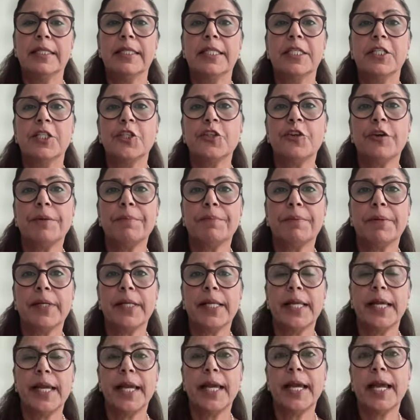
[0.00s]
the
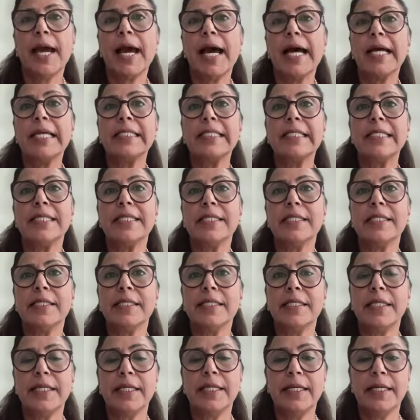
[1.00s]
AAA,
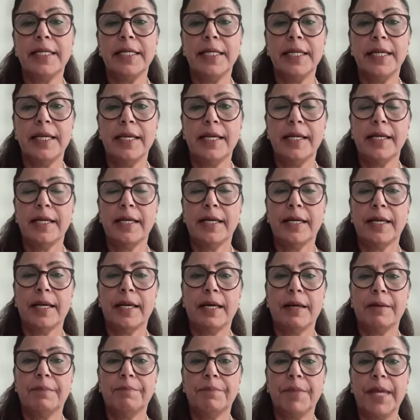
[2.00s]
ICC,
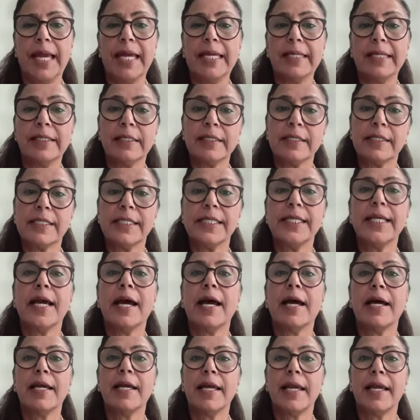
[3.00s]

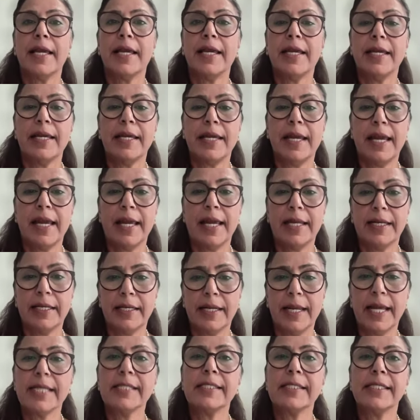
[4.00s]
LCIA,
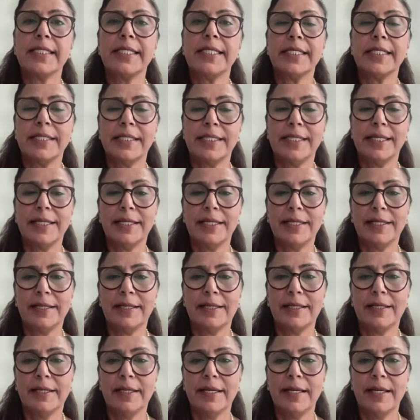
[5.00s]
and SCC.
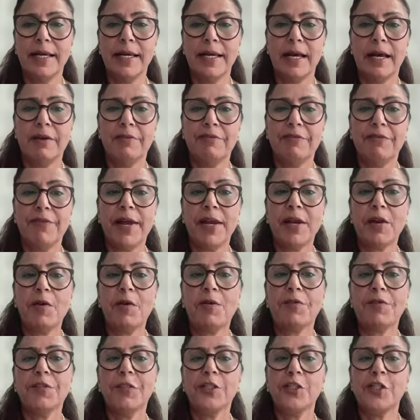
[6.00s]
A fellow
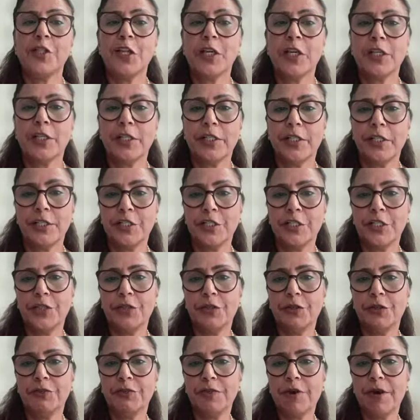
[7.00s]
of the Chartered
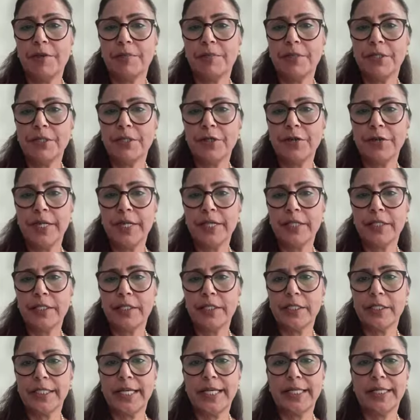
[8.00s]
Institute of
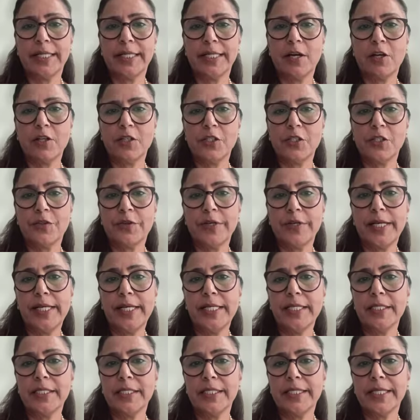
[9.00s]
Arbitrators and the
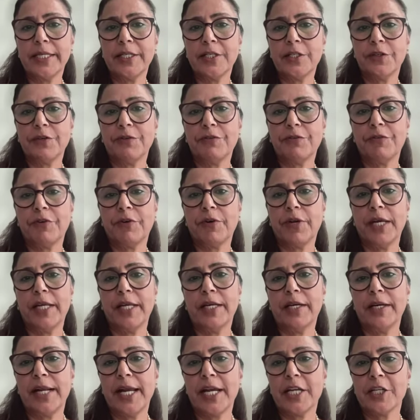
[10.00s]
Australian Centre for
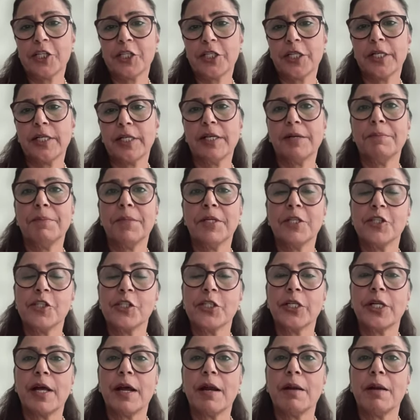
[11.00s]
International
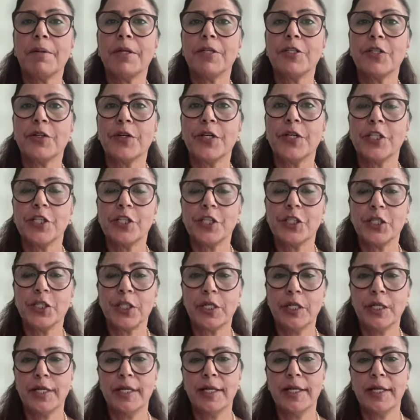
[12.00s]
Commercial
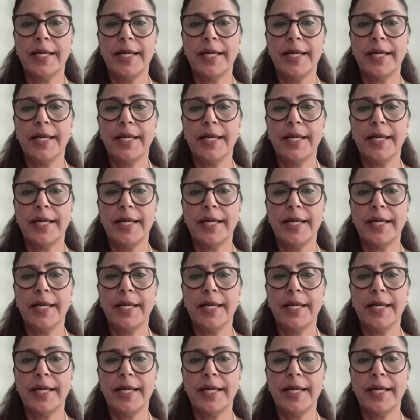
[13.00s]
Arbitration,